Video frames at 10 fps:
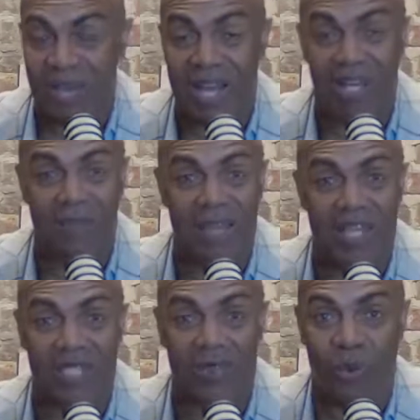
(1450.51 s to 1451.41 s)
We got
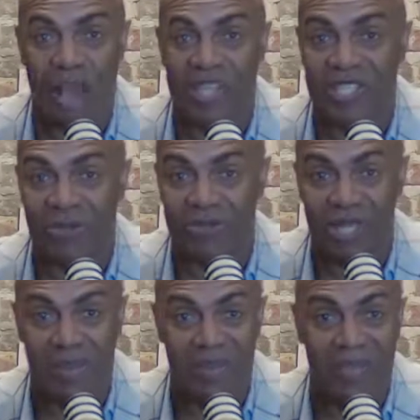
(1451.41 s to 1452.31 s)
amazing wine
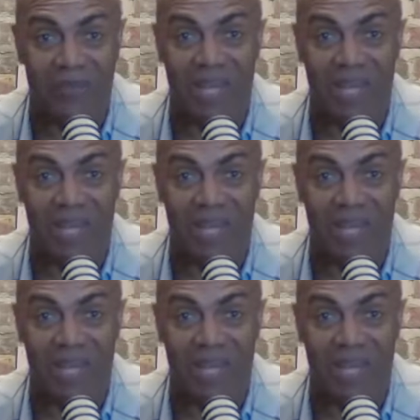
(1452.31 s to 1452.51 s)
shows coming up.